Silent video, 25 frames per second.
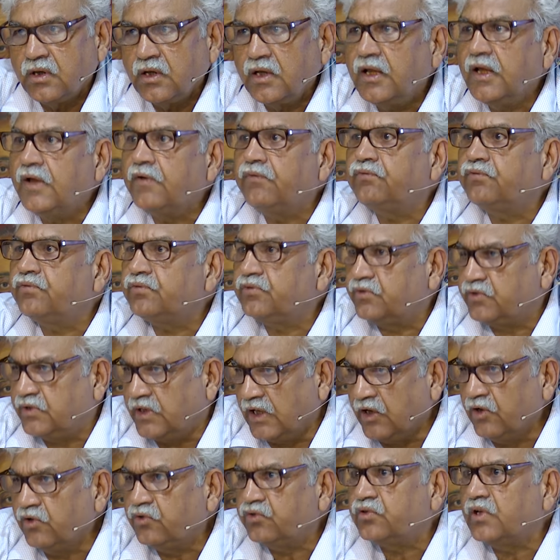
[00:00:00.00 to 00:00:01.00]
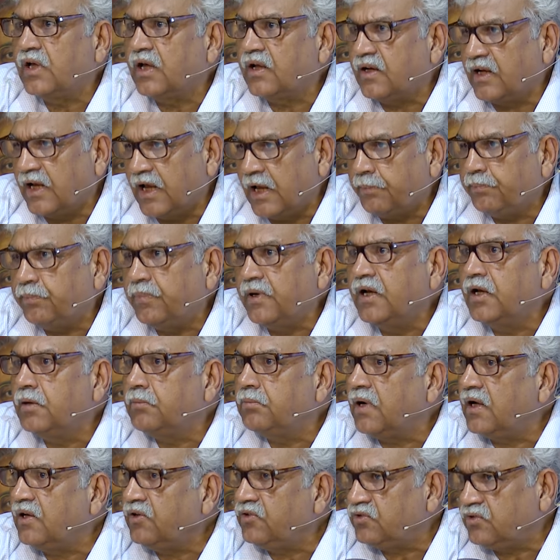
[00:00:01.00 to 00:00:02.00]
If things are happening
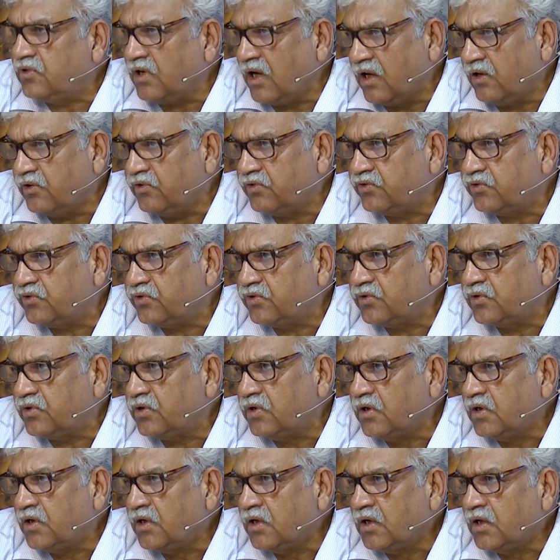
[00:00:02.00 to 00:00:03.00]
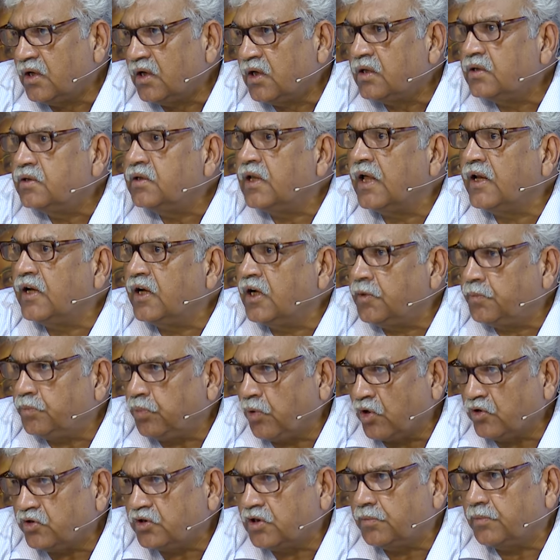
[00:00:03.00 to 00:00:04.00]
by chance, then it's
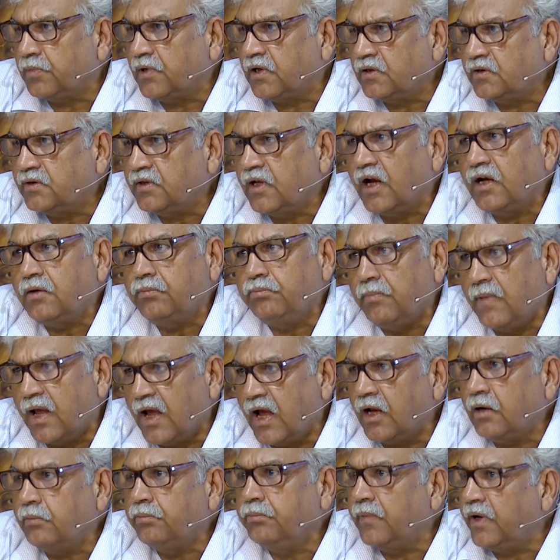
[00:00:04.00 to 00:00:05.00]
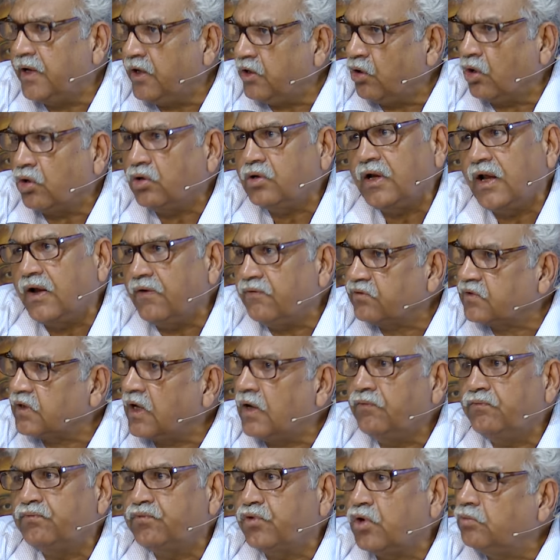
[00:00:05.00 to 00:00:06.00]
possible that man may not have
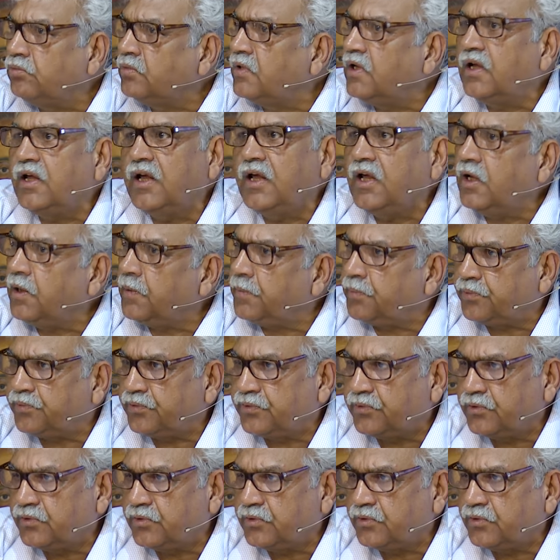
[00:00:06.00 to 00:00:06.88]
come from the apes.